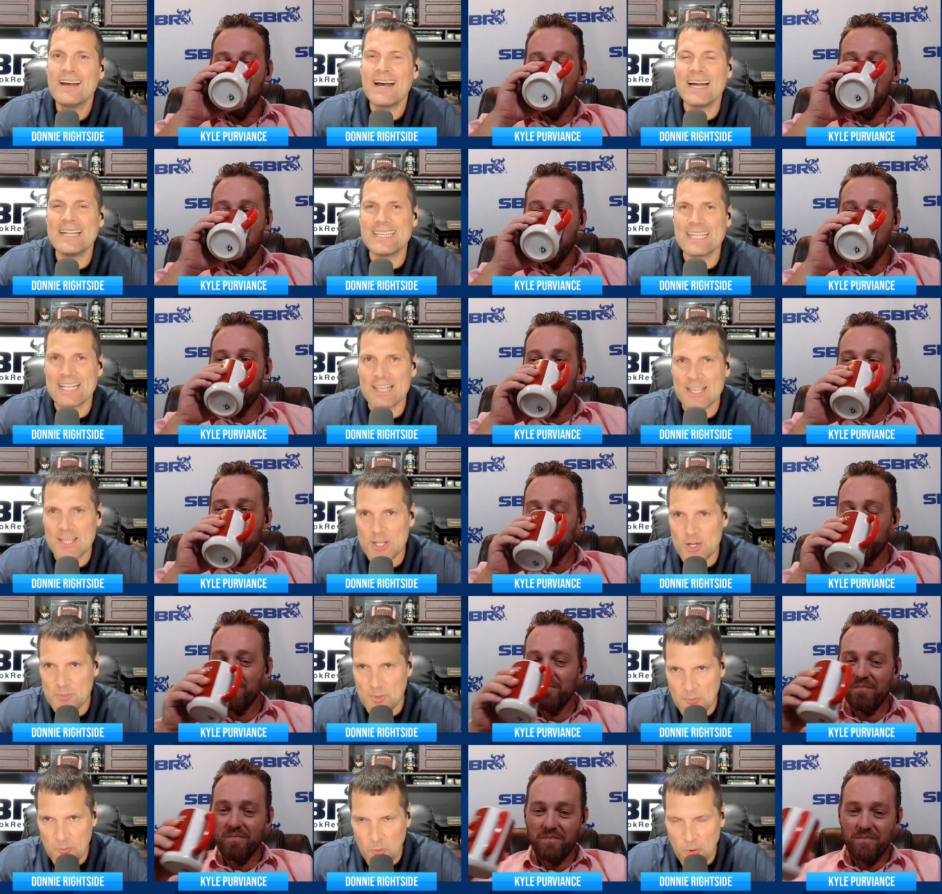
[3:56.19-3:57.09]
Speaker 1: I need a
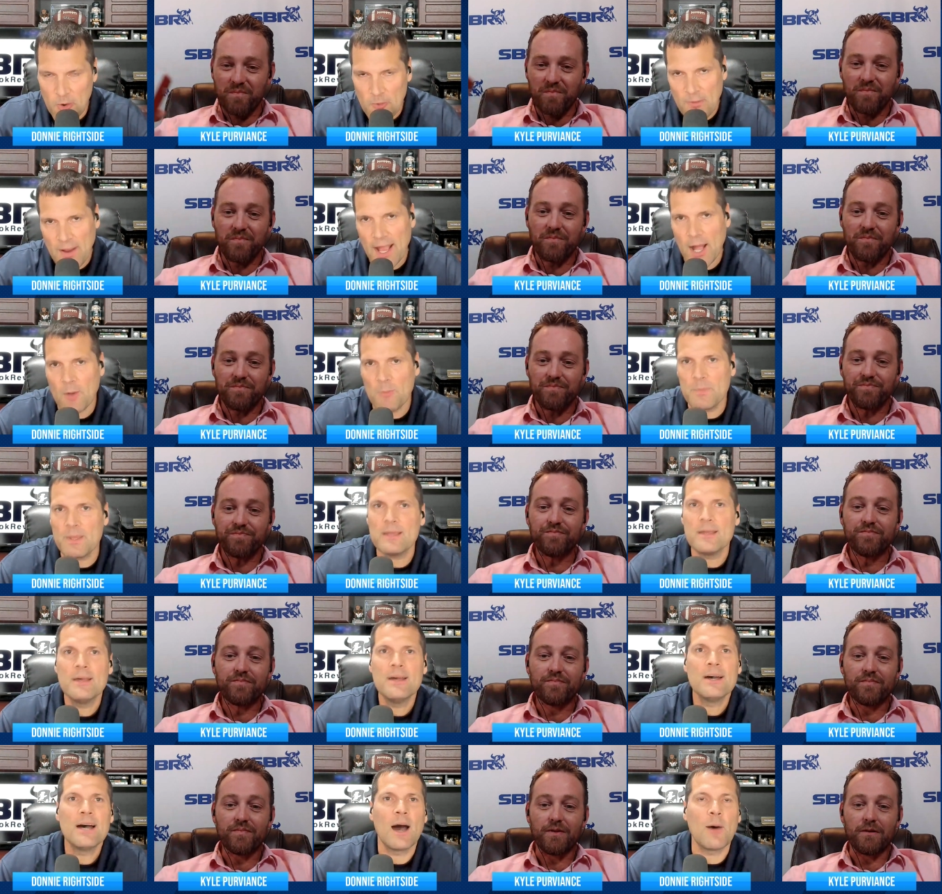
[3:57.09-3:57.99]
little bit more around
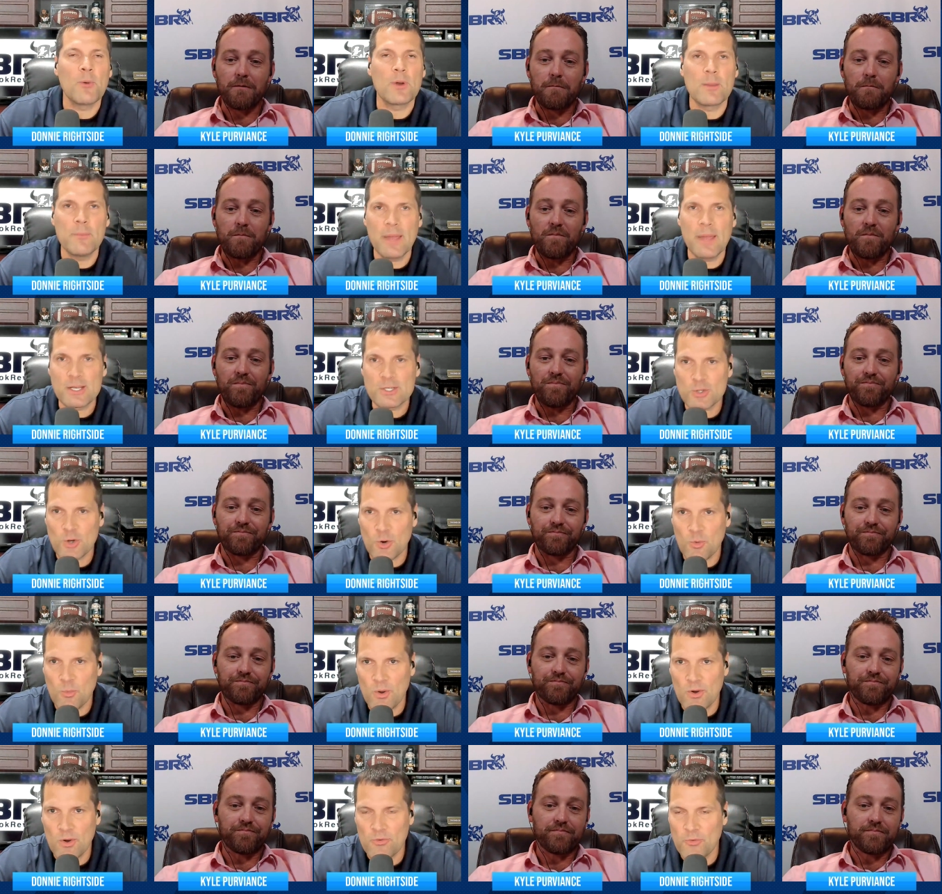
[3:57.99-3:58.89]
me. I want to make sure
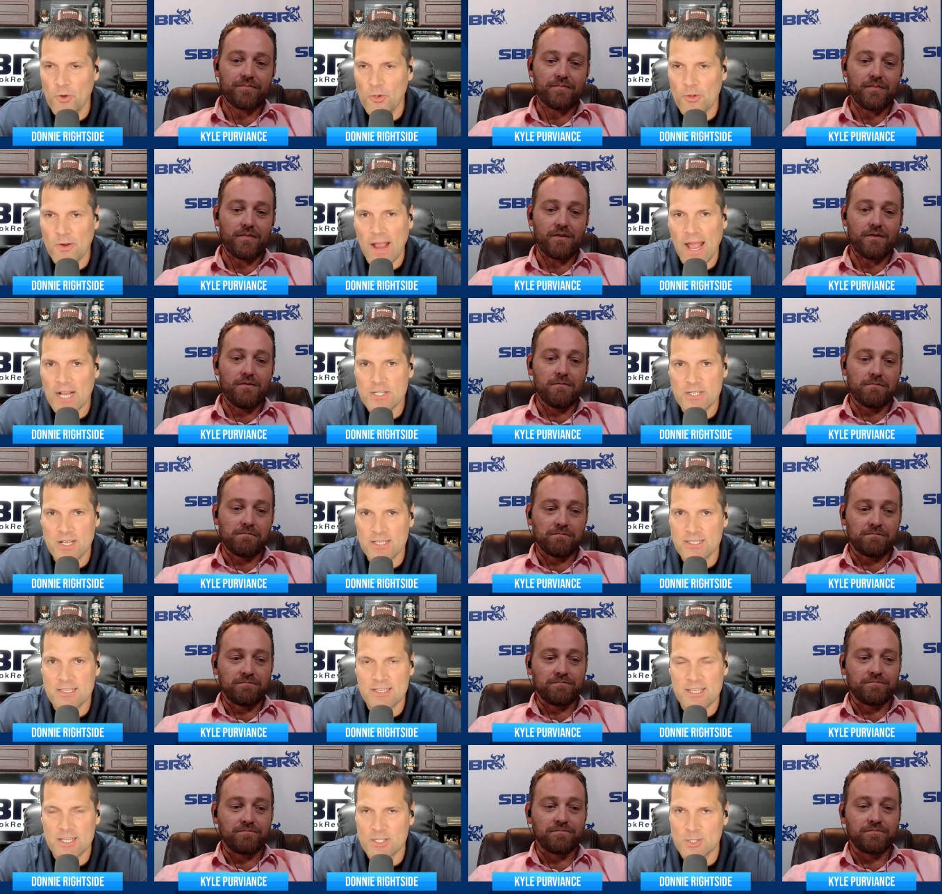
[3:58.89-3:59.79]
Will Fuller actually doesn't